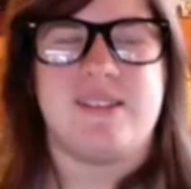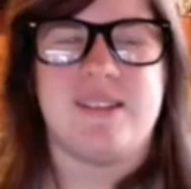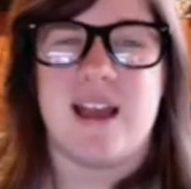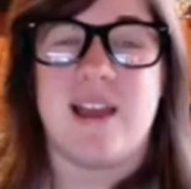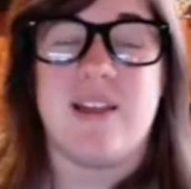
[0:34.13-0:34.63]

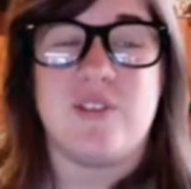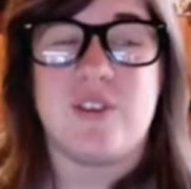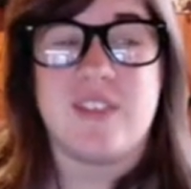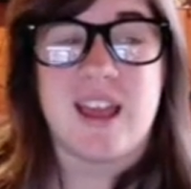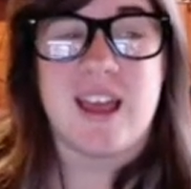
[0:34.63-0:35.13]
I
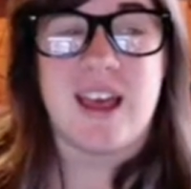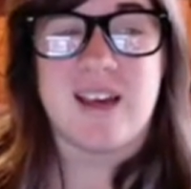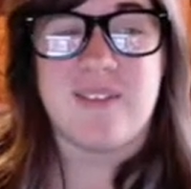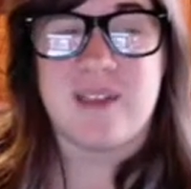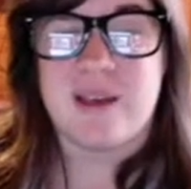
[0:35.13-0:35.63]
enjoyed that
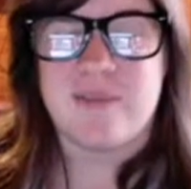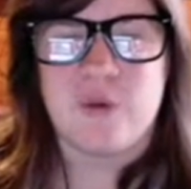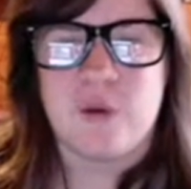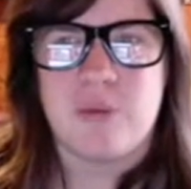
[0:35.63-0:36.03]
um that four